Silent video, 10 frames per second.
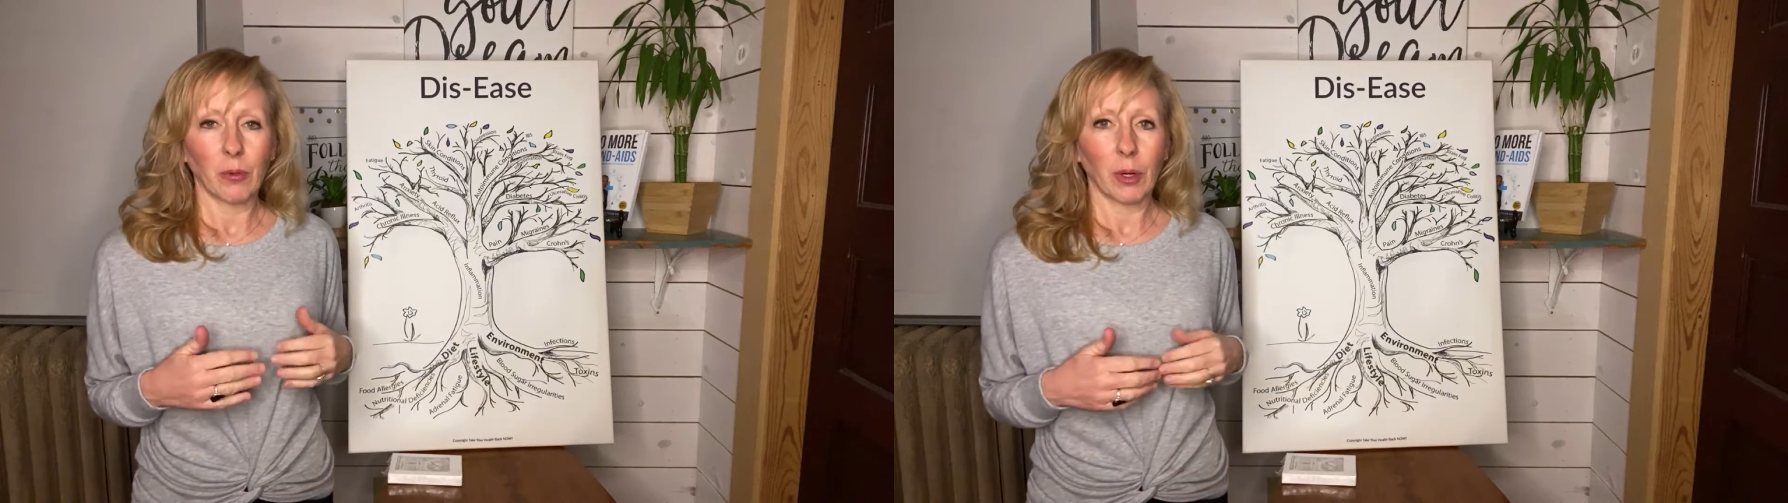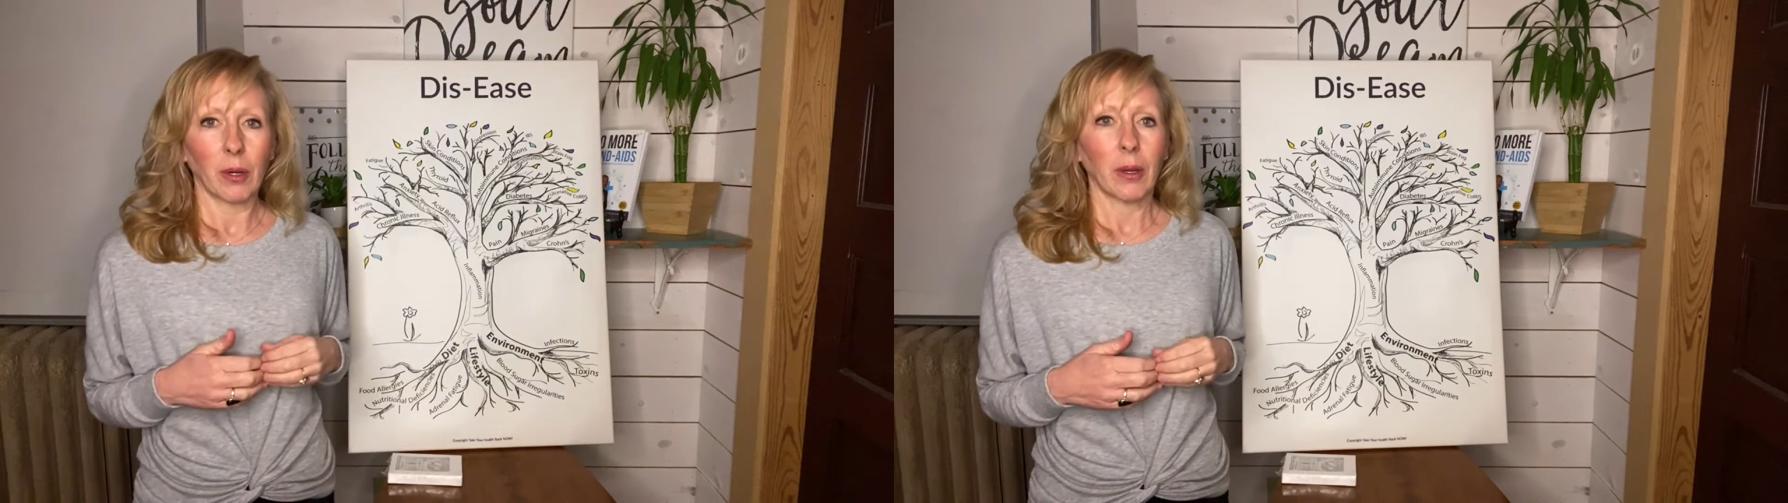
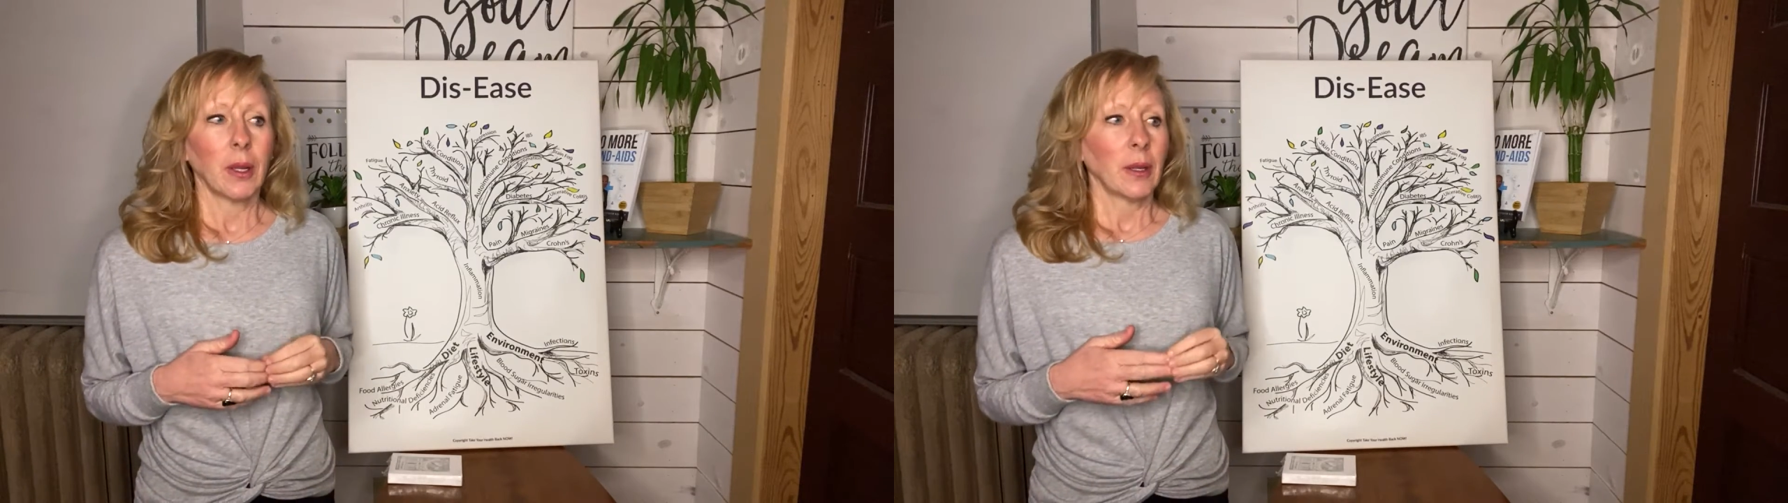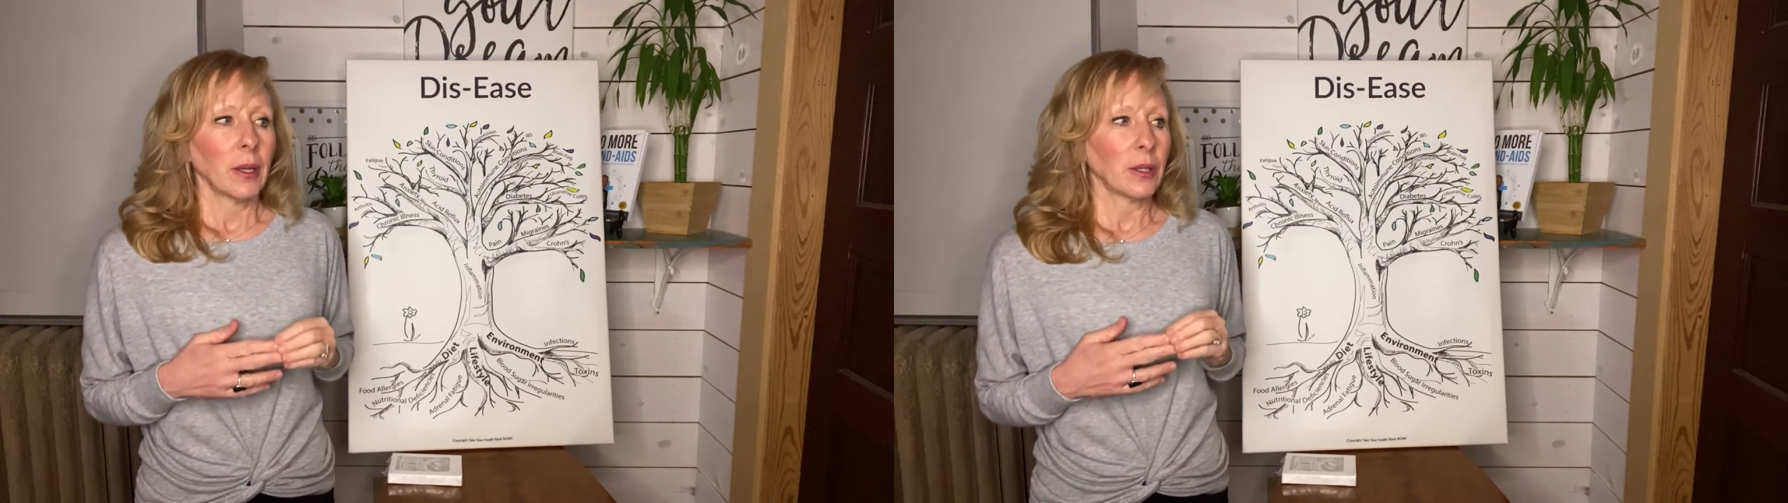where
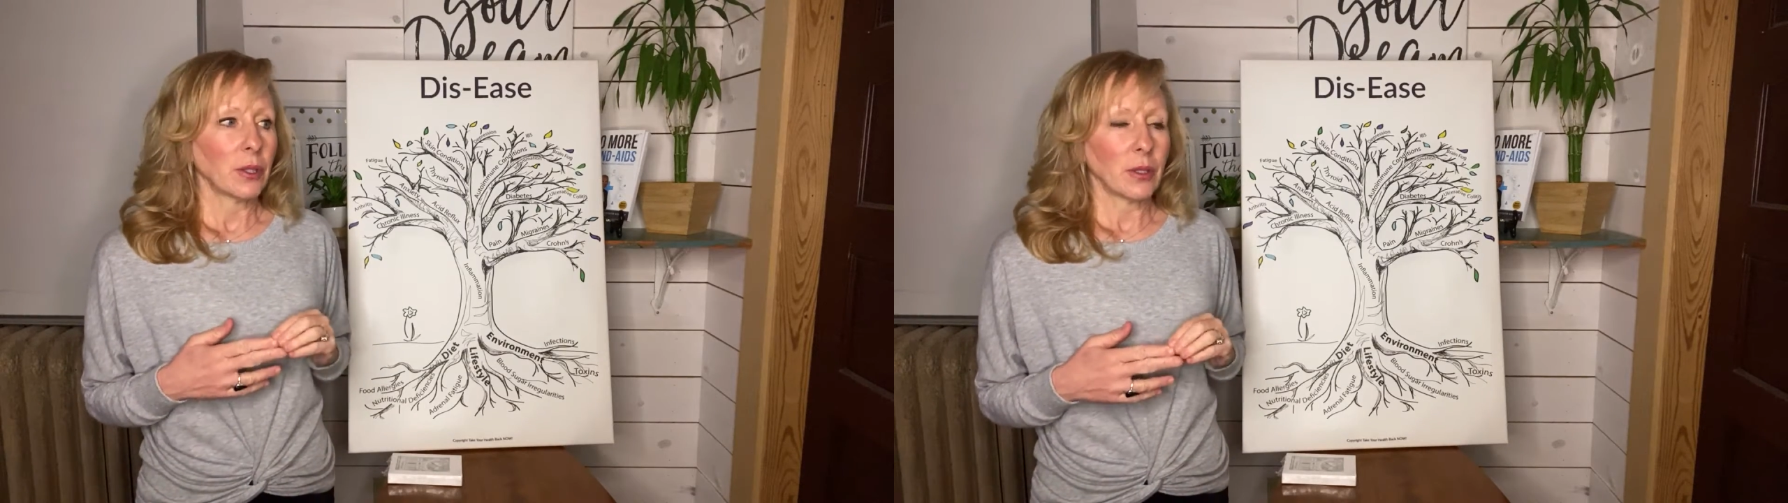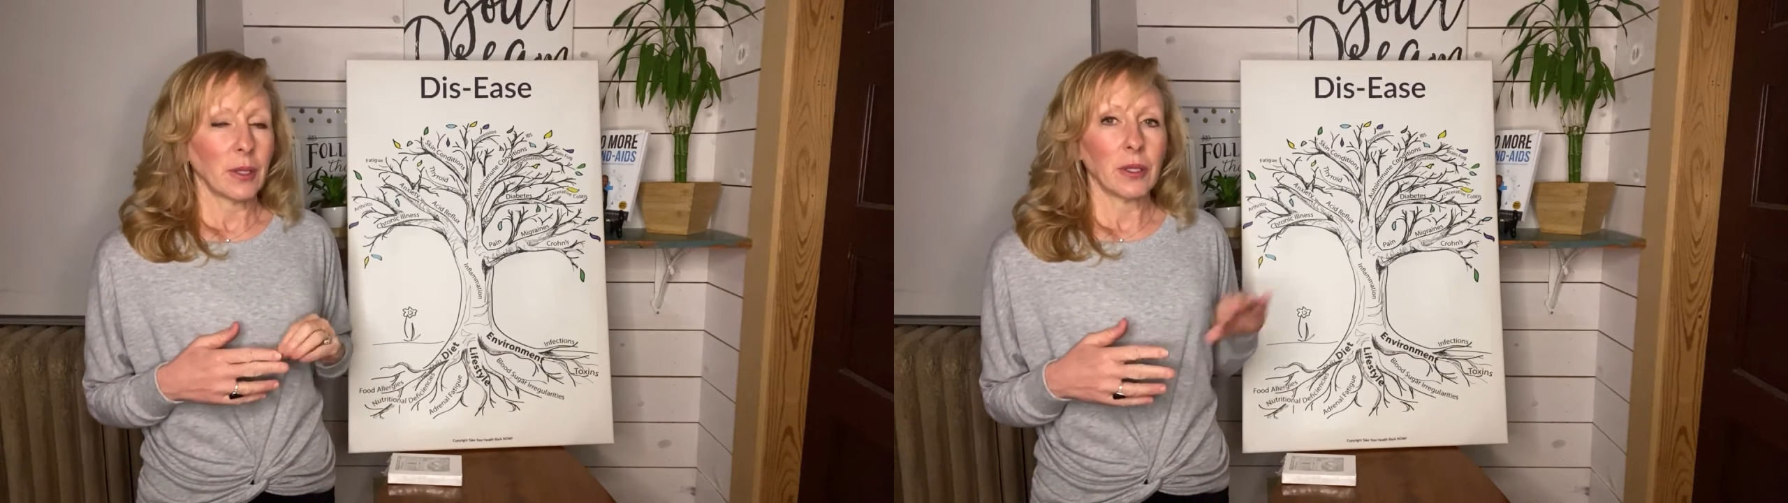
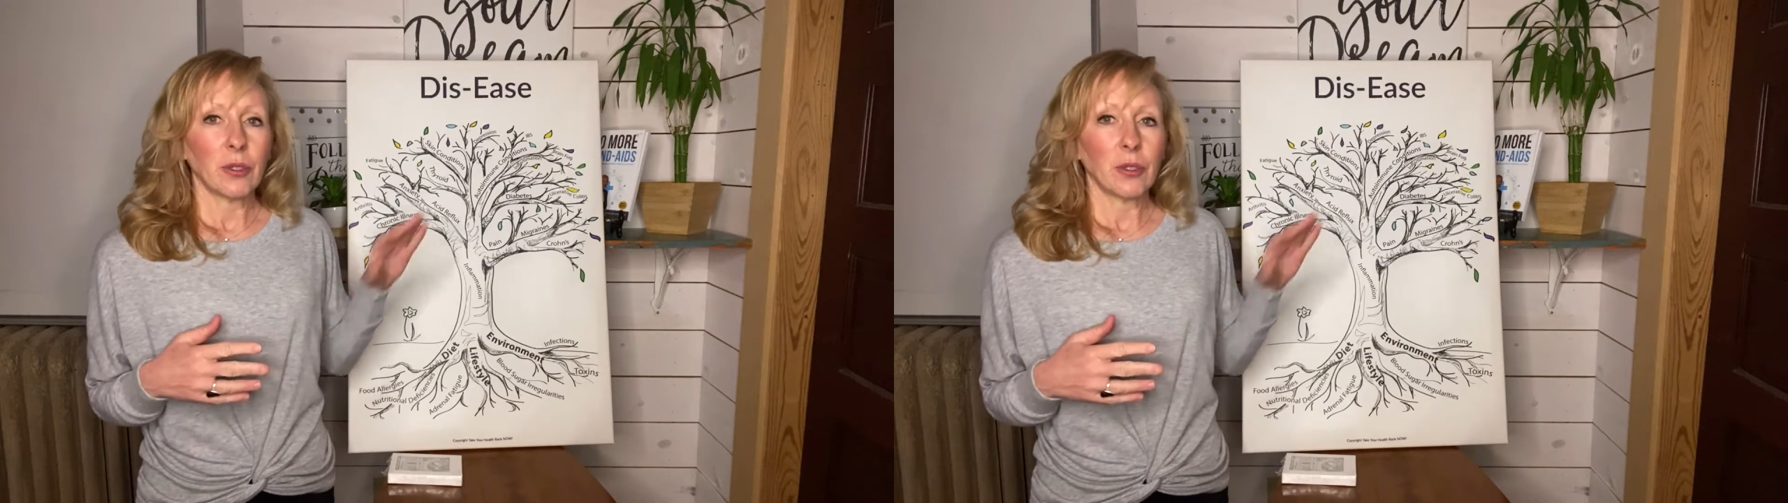it's